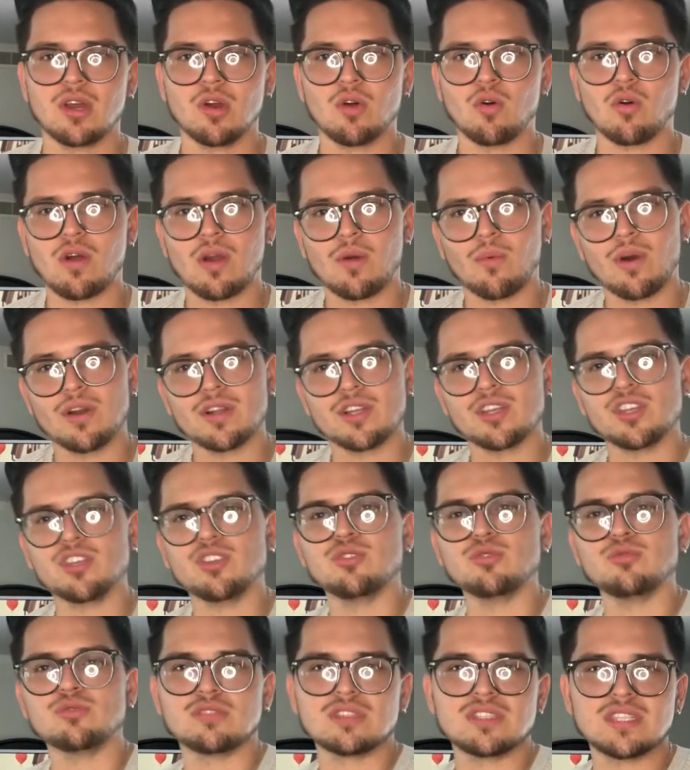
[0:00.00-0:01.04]
or I want to
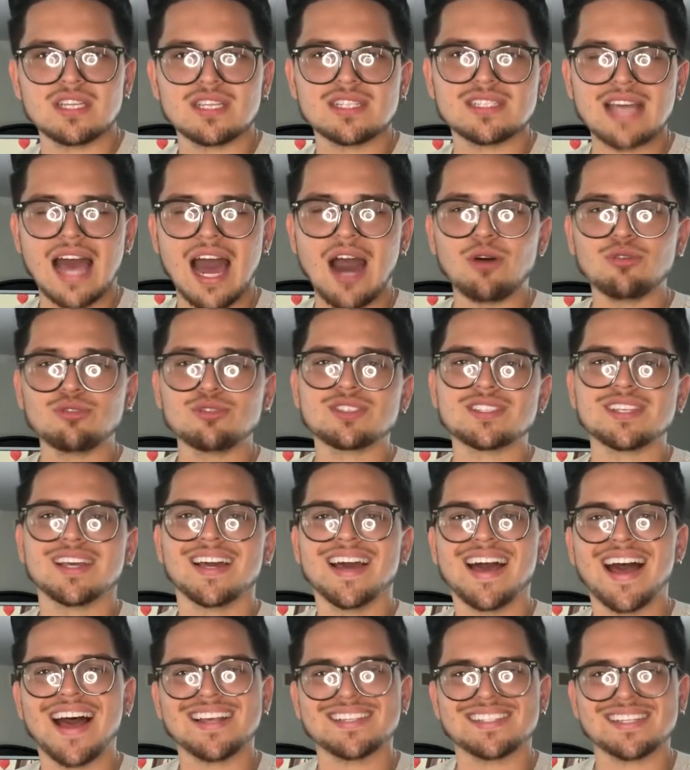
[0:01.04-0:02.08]
use this house
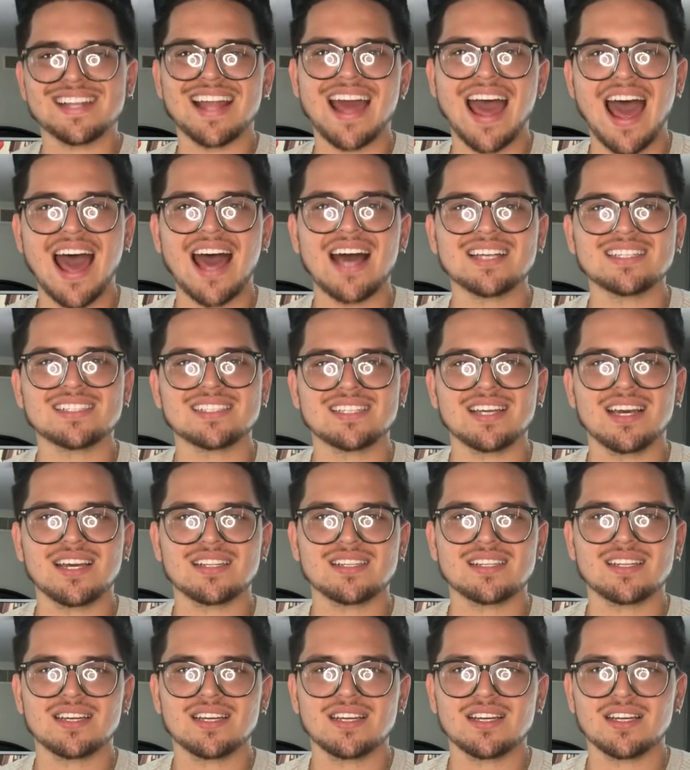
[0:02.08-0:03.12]
as an
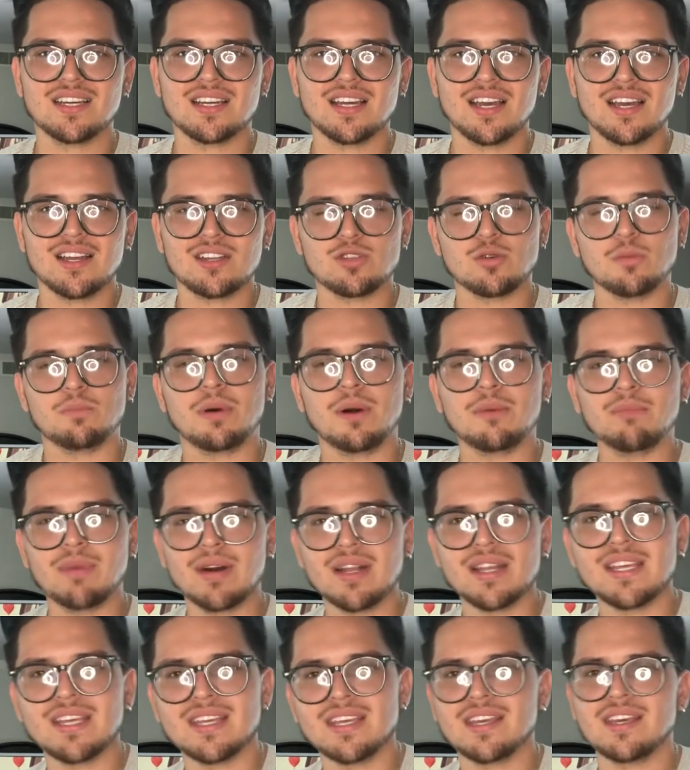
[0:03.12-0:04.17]
asset to put
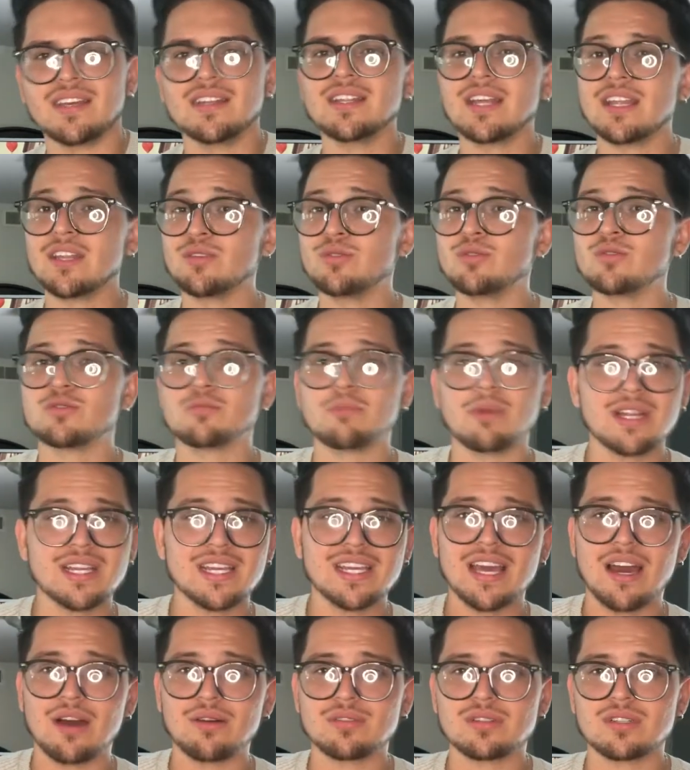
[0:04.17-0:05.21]
money in and use money
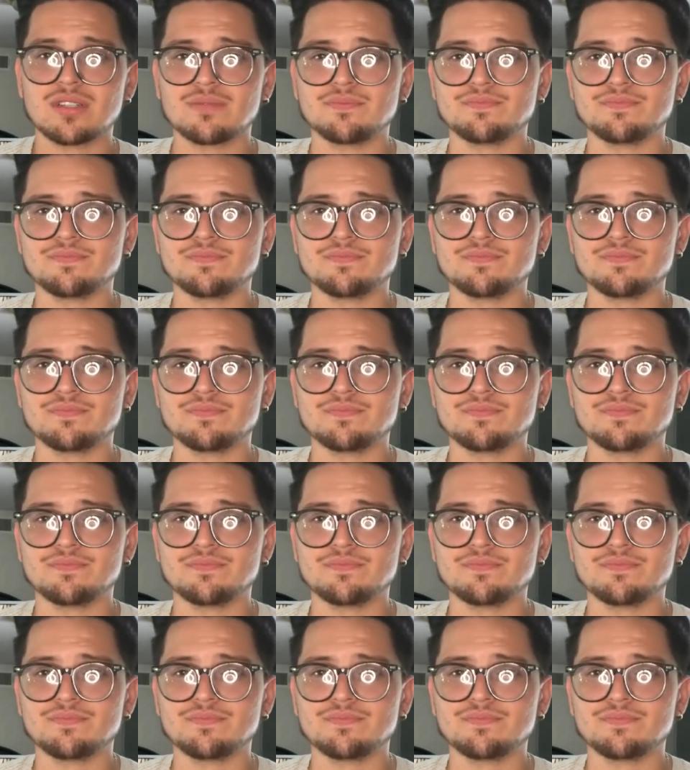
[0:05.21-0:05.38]
out.